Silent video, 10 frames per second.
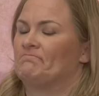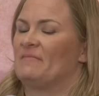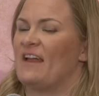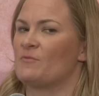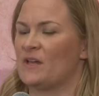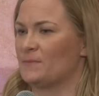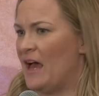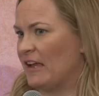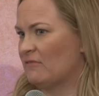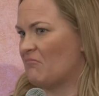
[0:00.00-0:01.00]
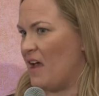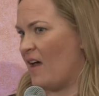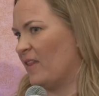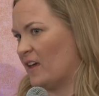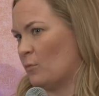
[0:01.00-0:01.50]
they have to pay us back
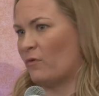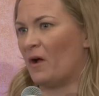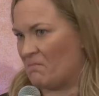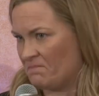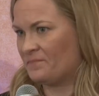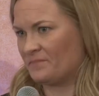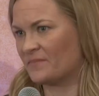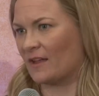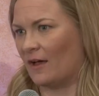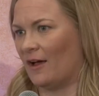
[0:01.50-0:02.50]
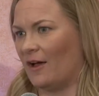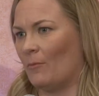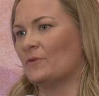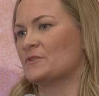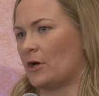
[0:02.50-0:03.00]
and they can move on.
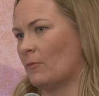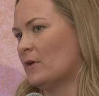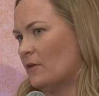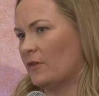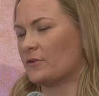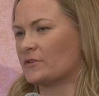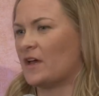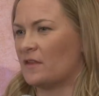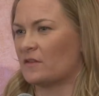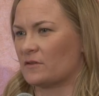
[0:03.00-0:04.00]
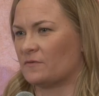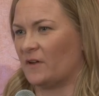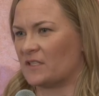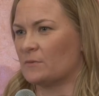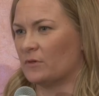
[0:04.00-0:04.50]
Um, so there's, I think there's
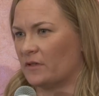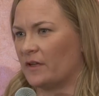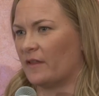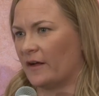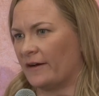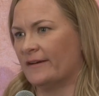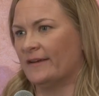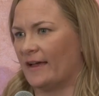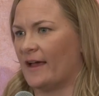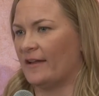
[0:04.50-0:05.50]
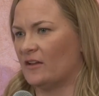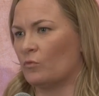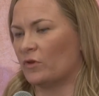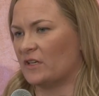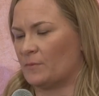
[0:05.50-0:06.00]
flexibility there, and
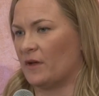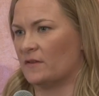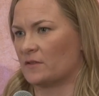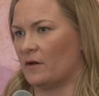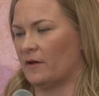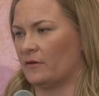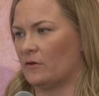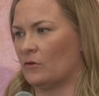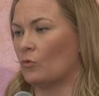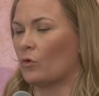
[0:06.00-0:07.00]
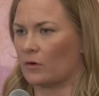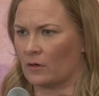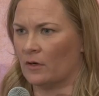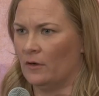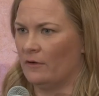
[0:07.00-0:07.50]
it really depends on
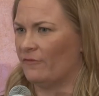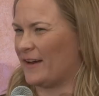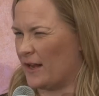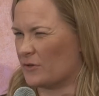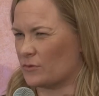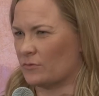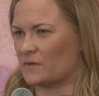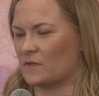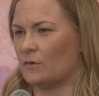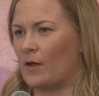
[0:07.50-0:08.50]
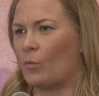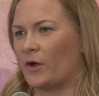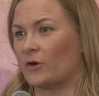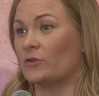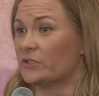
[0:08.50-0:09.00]
your financials and, and
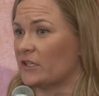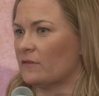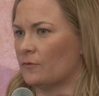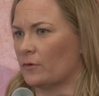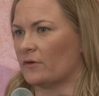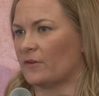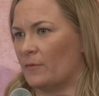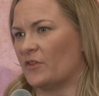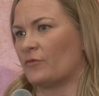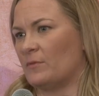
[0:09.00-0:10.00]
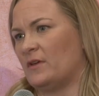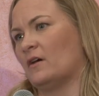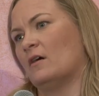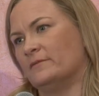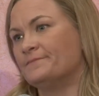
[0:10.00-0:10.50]
what you're looking for from the
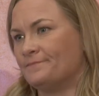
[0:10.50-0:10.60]
3PL.